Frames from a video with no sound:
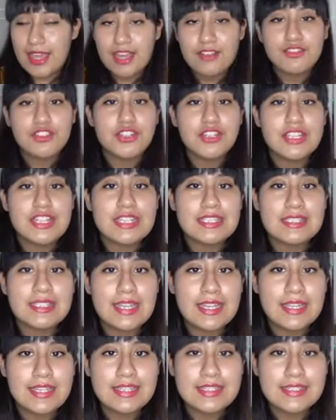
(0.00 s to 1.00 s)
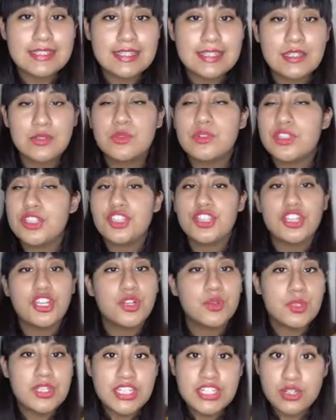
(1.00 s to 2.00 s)
After the inciting incident, you
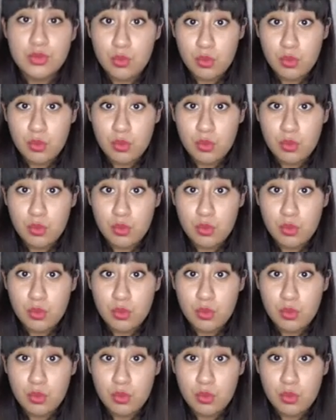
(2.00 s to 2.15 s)
don't need to